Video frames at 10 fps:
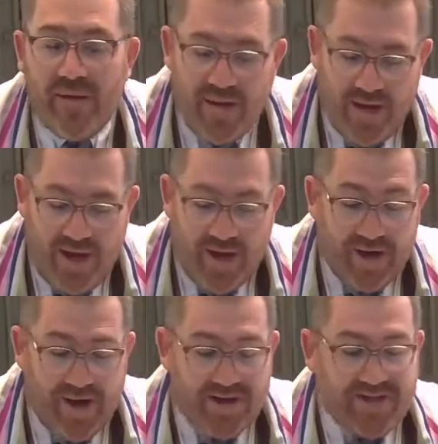
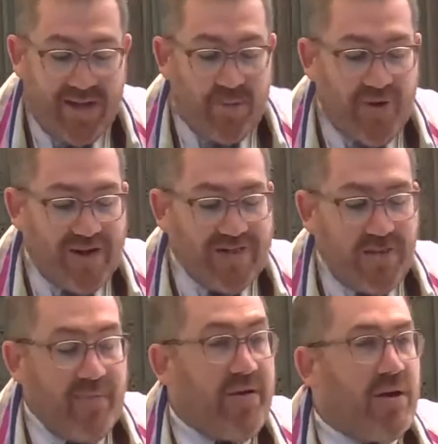Hanukkah celebrates the
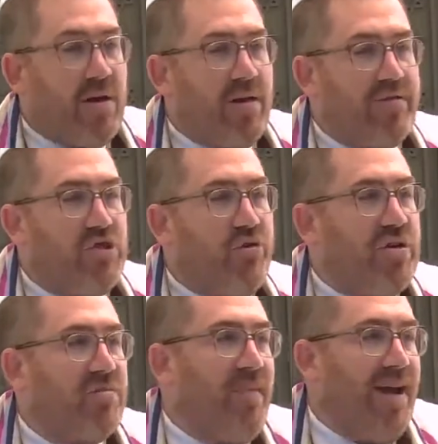miracle of
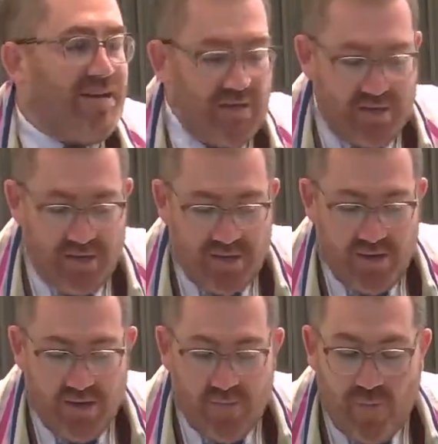Jewish might.
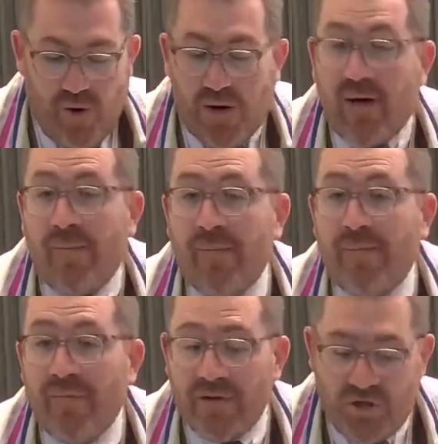Purim,
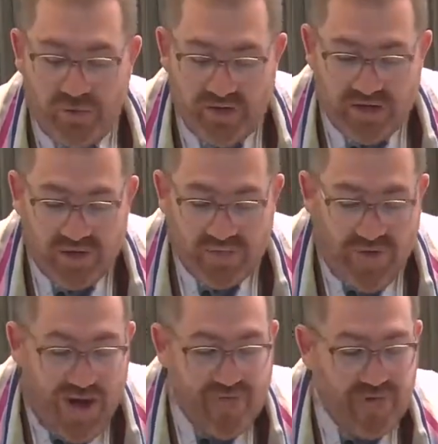Jewish
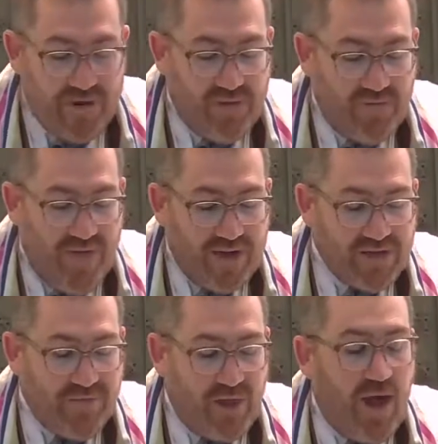survival in the face
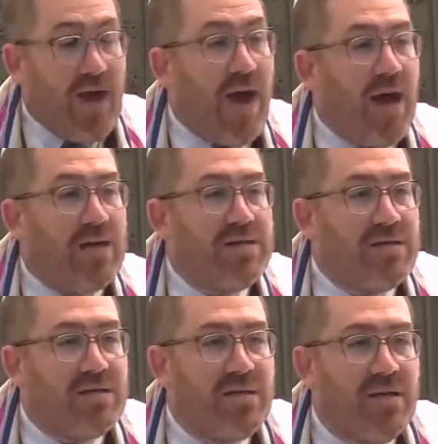of long
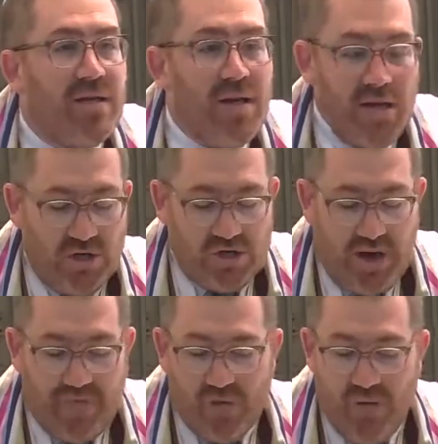odds.
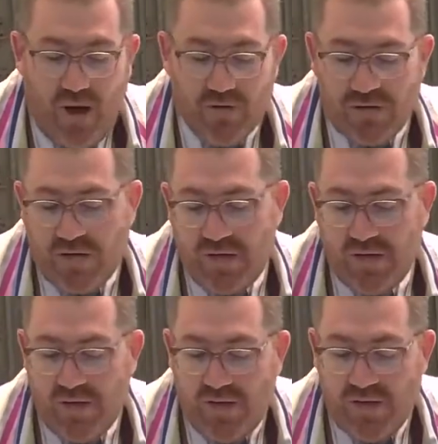Shavuot,
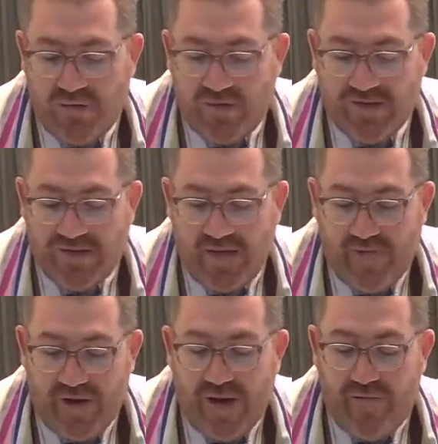the
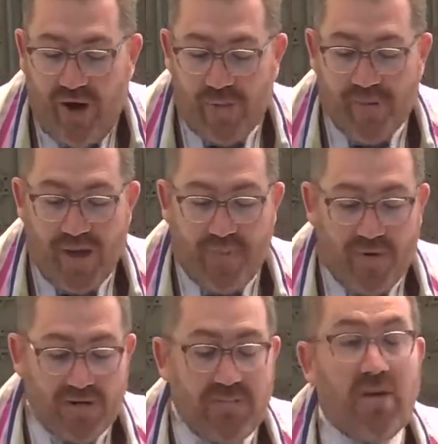receiving of our
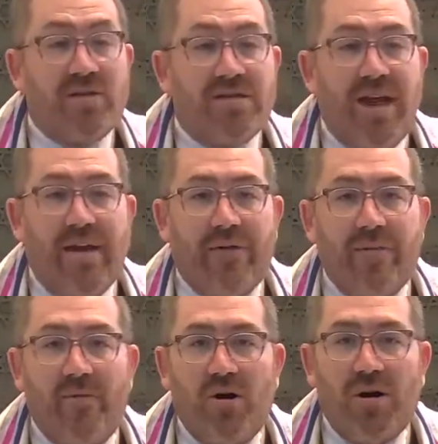people's most sacred
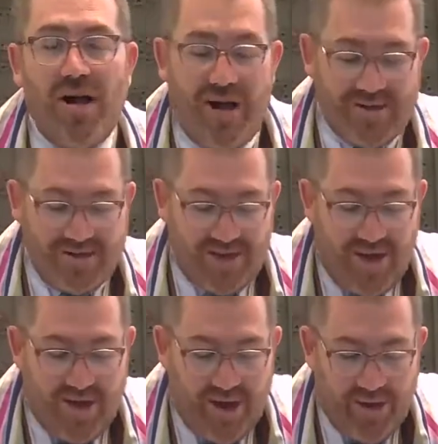book on Sinai.